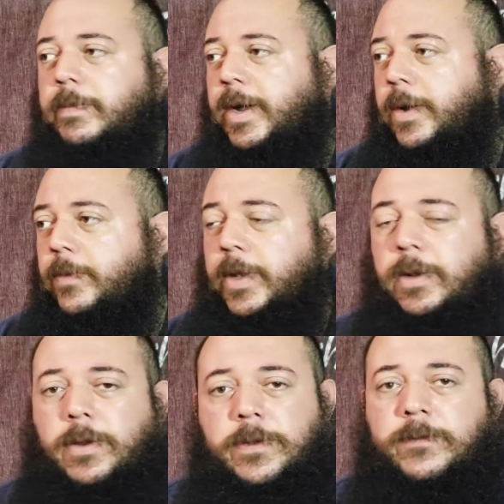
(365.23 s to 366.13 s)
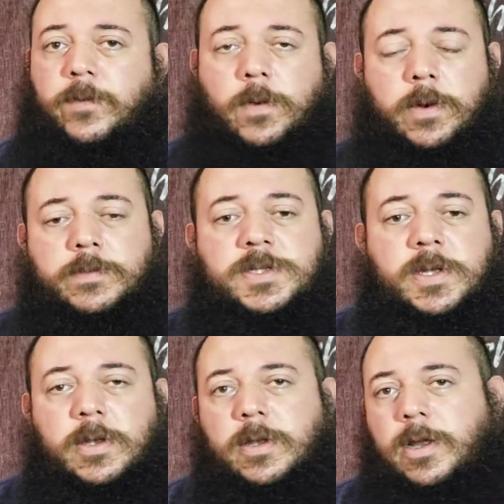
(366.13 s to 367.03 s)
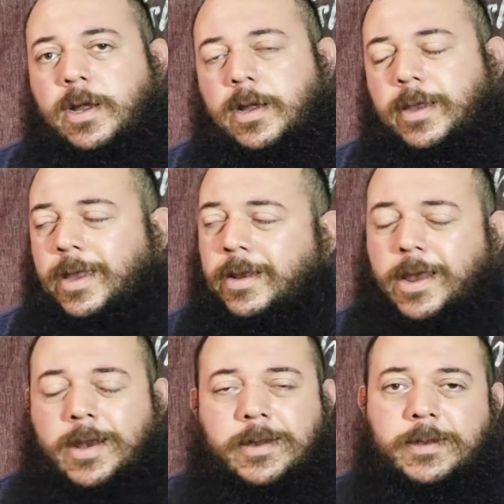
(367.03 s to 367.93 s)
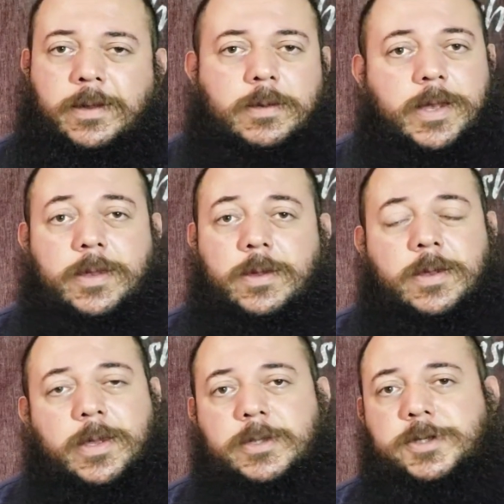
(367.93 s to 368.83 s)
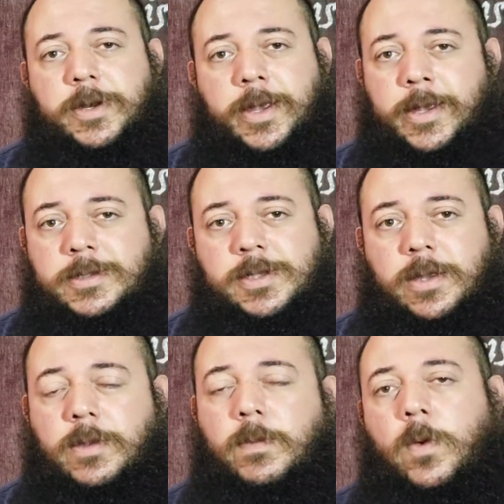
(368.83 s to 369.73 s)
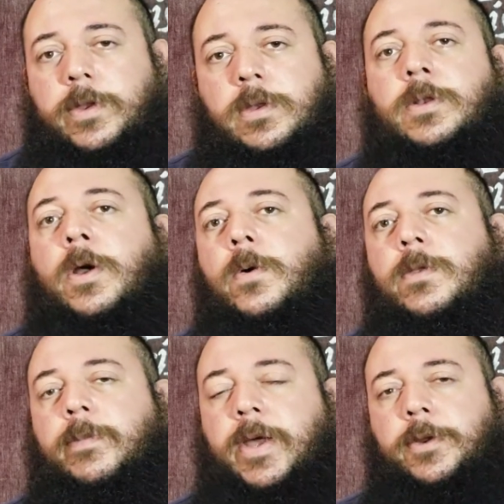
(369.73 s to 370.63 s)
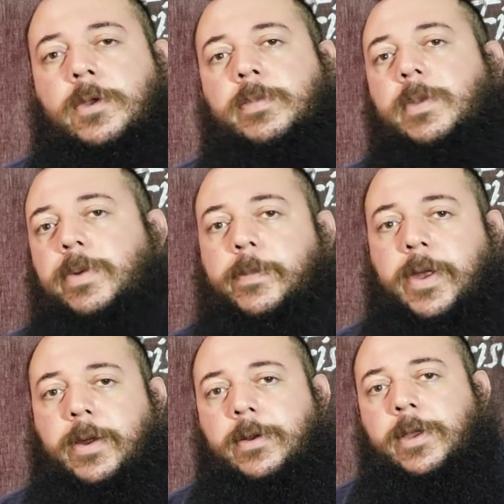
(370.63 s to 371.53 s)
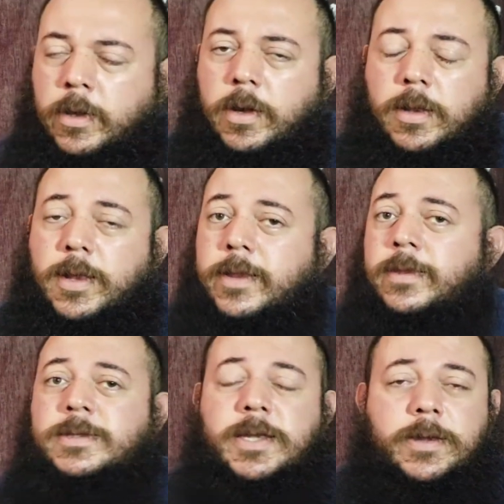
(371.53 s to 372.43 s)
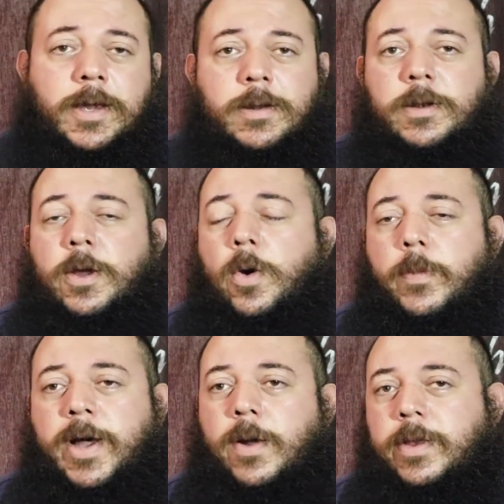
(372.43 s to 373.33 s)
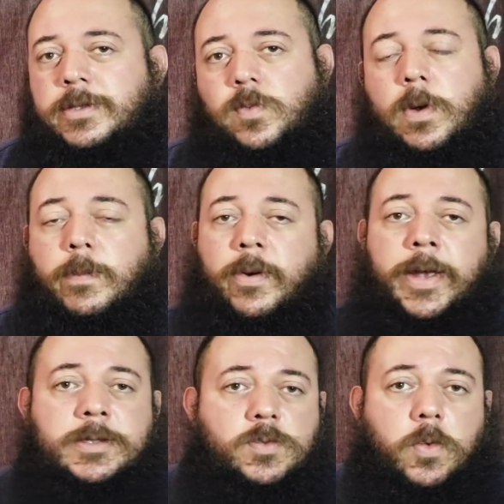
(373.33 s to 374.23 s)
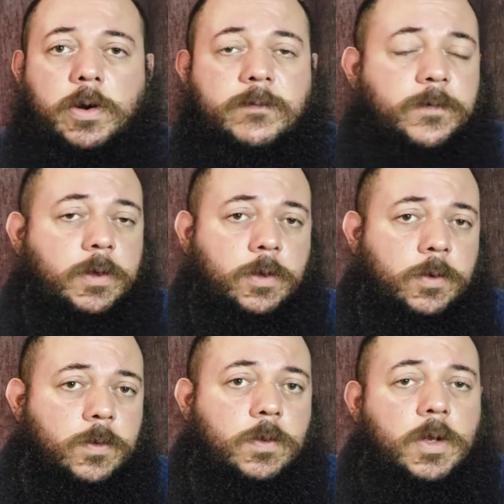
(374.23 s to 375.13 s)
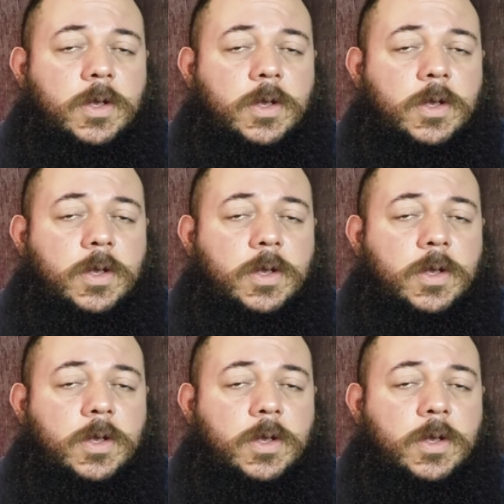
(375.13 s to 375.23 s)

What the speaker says: by reading all their forums and anything that you can get your hands on. The more you know, the better you'll be prepared. A lot of things that you got to know about is what brands work for you.